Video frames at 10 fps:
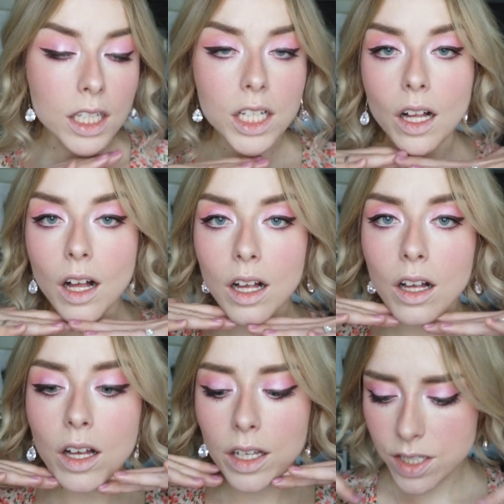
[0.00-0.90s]

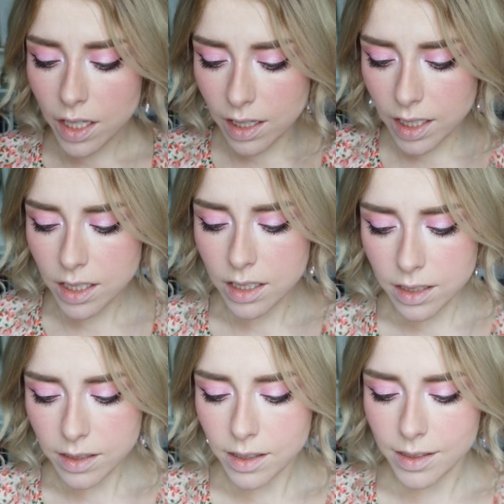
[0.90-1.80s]
Gorgeous!
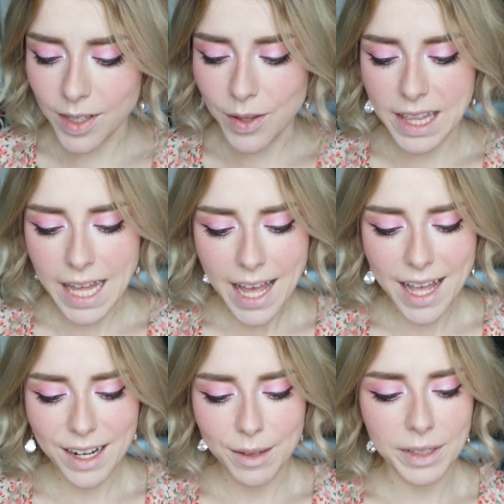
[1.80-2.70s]
So
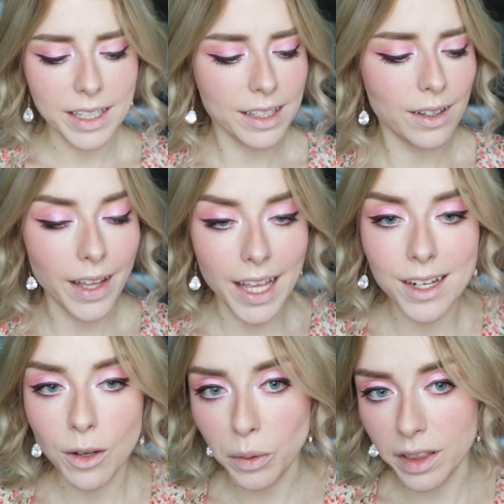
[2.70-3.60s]
then I'm gonna go
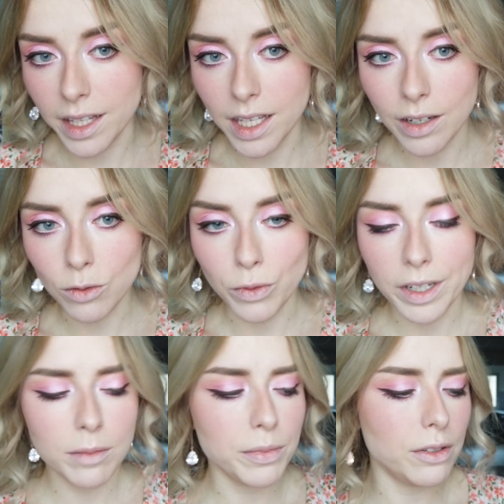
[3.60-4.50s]
in with the
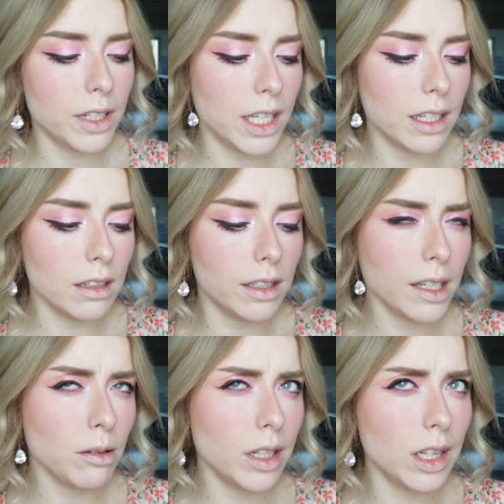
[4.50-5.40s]
Rare Beauty
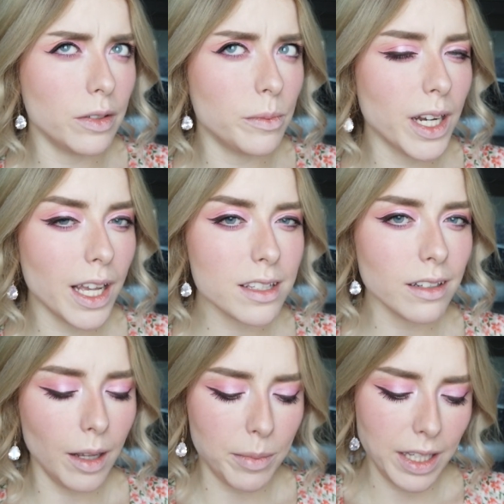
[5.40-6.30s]
Liquid
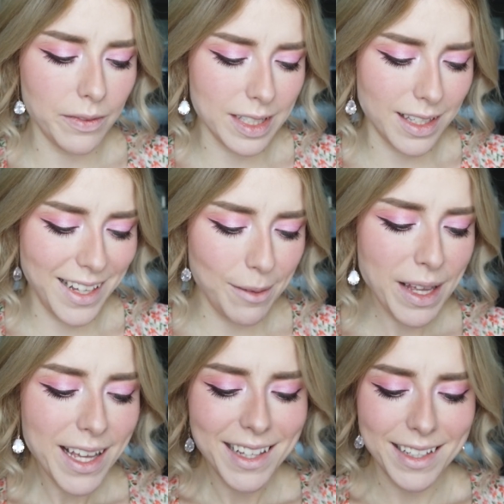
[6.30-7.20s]
Luminizer, I believe is the
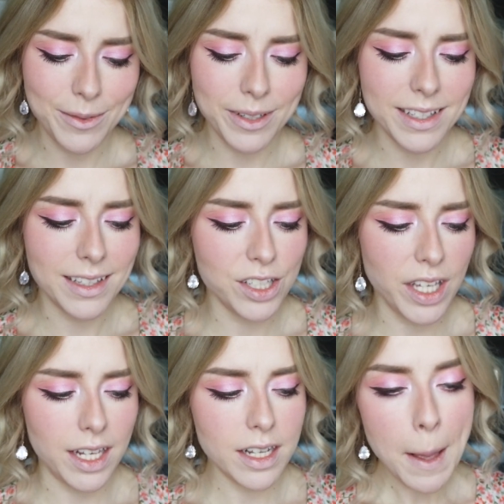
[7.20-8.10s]
name. This one is in the
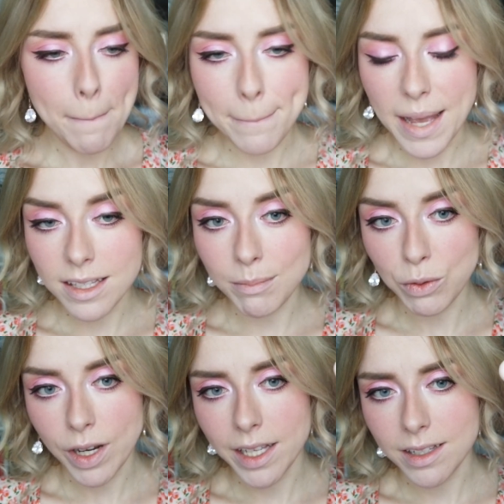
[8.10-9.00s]
shade
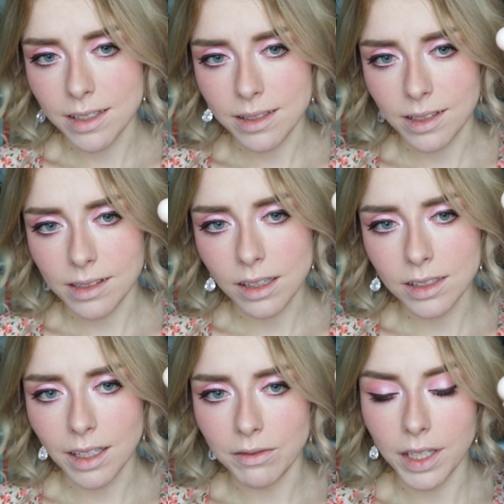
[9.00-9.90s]
Mesmerize, and it's this
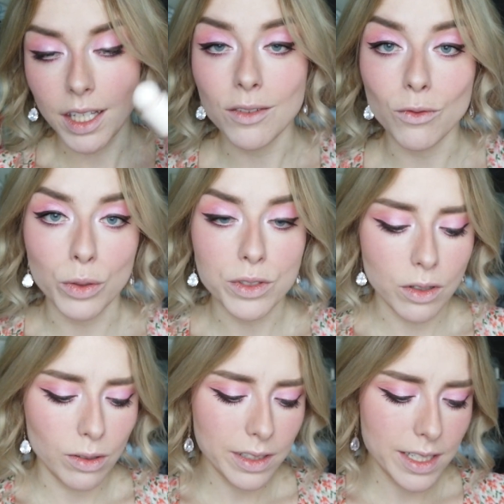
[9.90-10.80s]
lovely rose
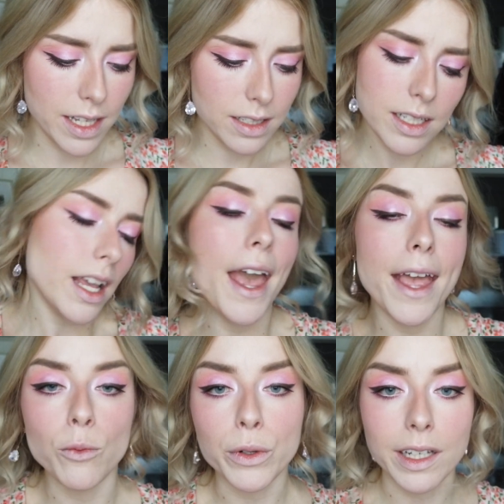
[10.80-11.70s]
gold tint,
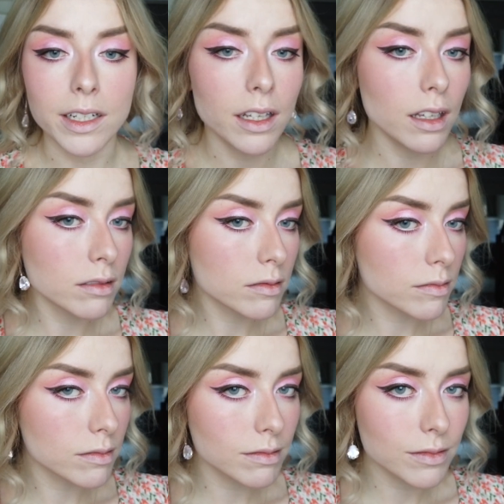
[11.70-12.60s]
and we're gonna
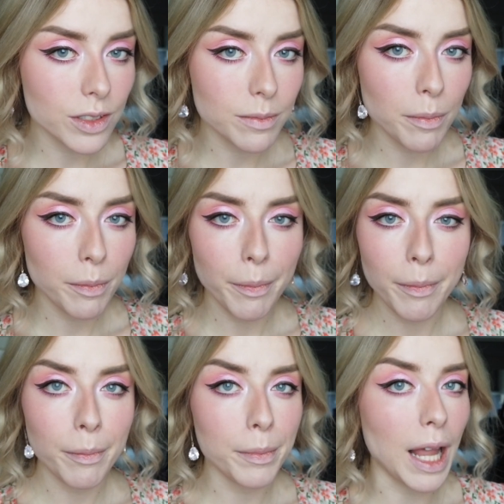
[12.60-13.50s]

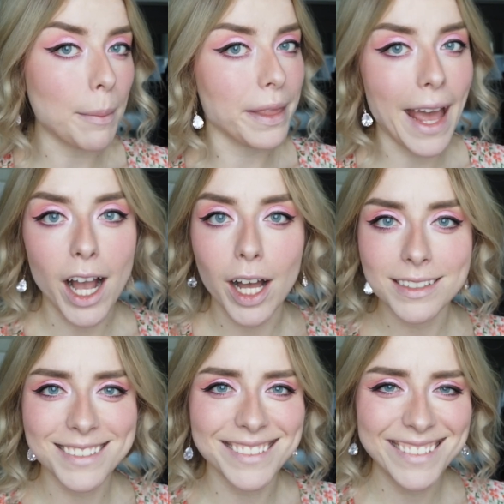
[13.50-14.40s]
plop that
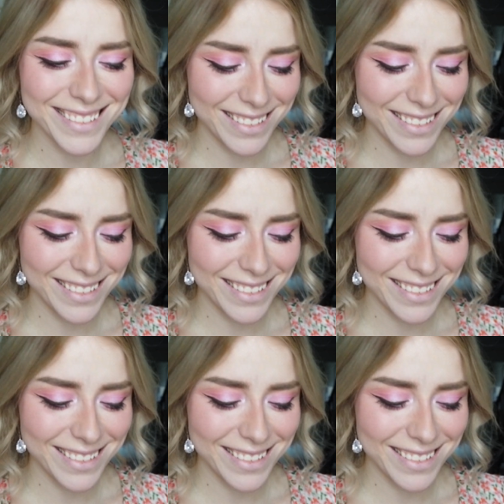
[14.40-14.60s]
on.